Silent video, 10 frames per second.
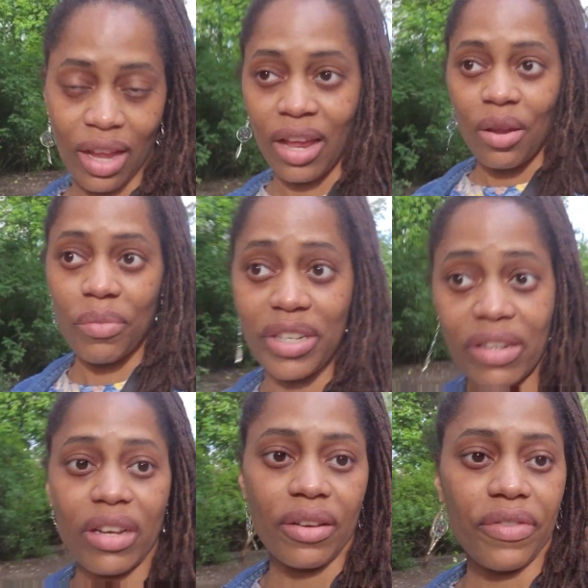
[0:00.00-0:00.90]
There's a
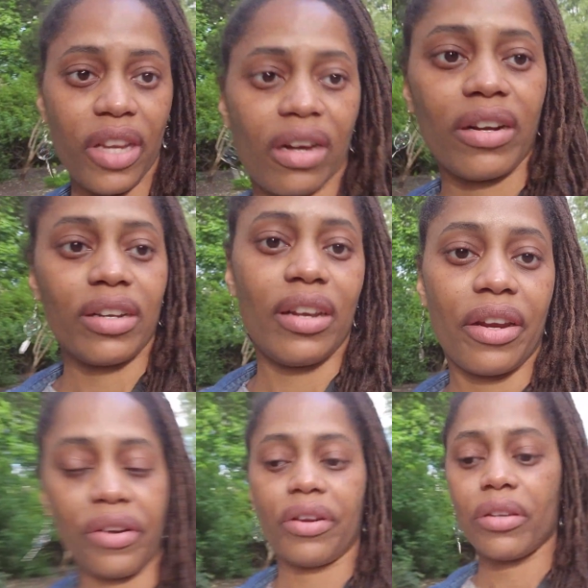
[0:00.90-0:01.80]
lovely garden
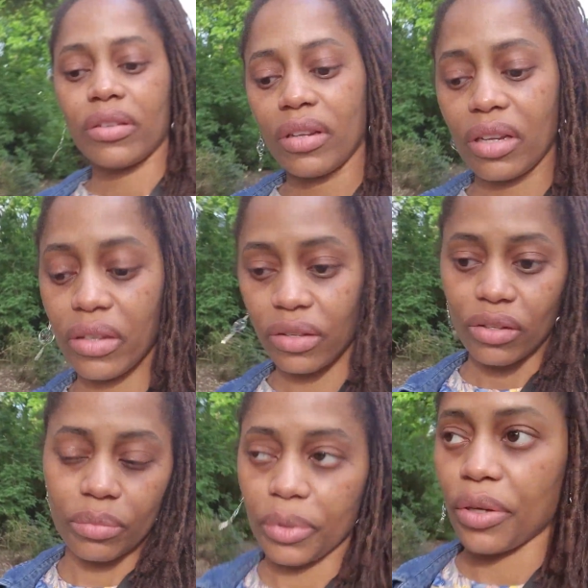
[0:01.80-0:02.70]
area. Saw
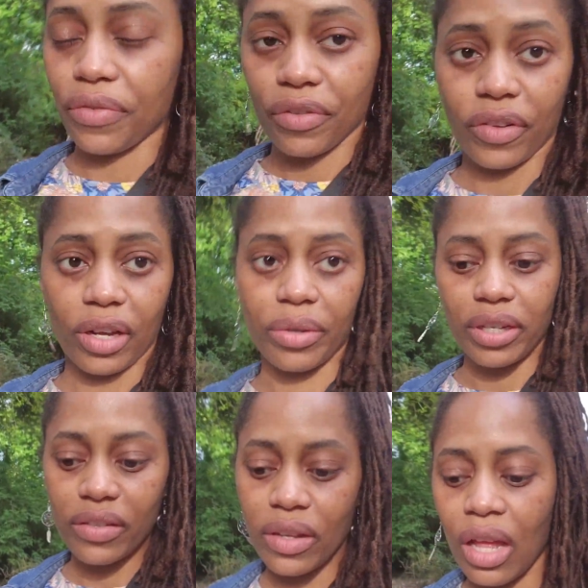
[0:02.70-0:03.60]
some beautiful flowers.